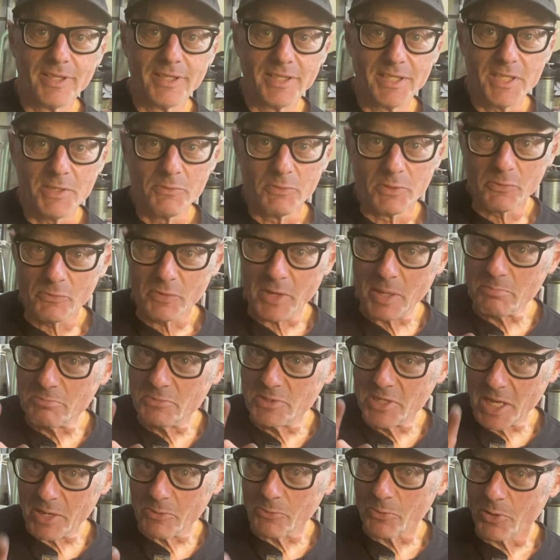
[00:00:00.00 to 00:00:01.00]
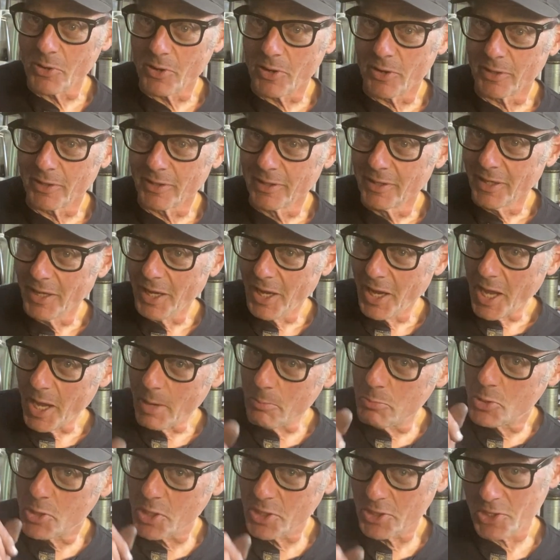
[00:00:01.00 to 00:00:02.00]
Even if I'm dead wrong, I'm
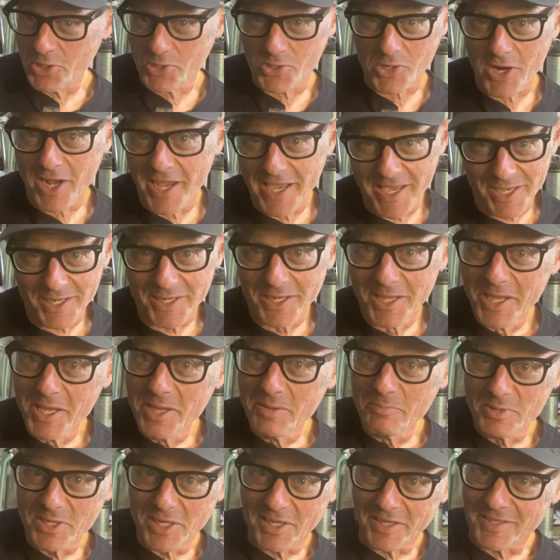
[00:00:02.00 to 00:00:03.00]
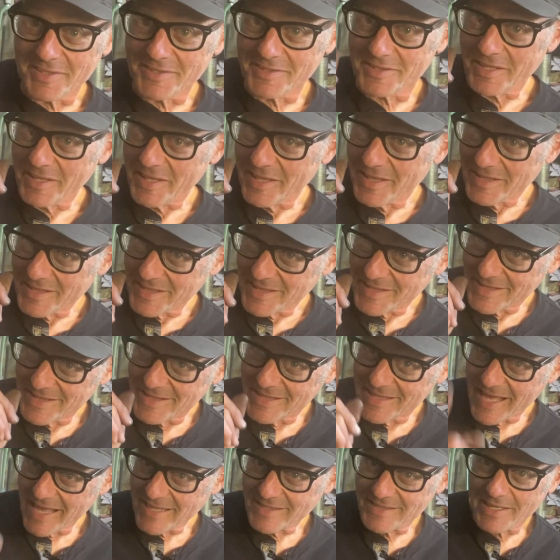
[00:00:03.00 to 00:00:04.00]
going to try it because
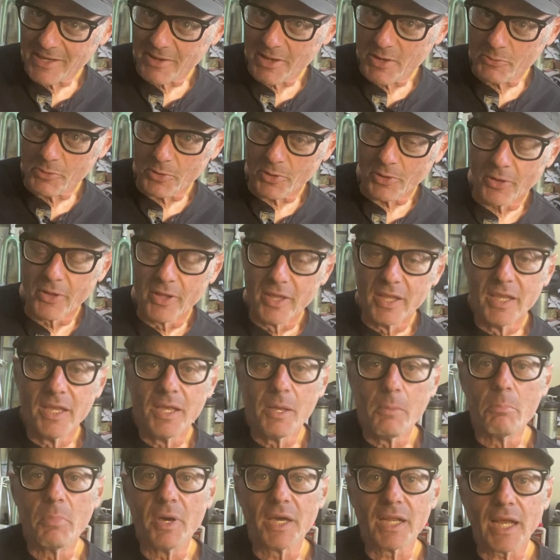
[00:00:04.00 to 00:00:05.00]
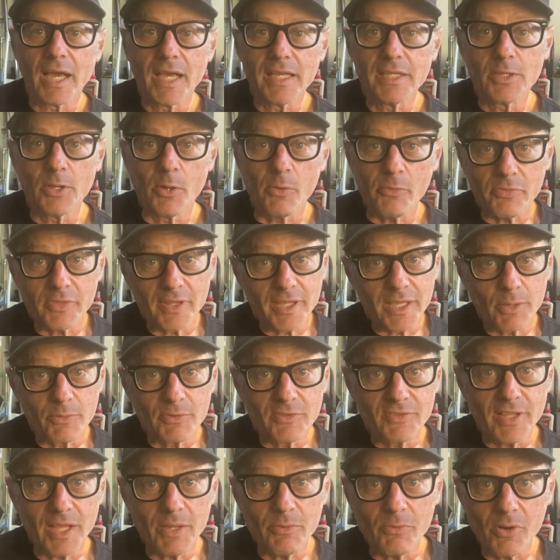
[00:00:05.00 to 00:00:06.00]
that's how I roll. But I don't think I
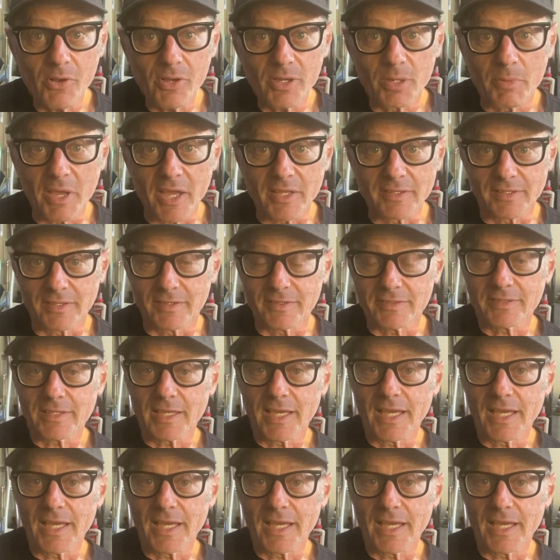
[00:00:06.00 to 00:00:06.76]
was dead wrong about this.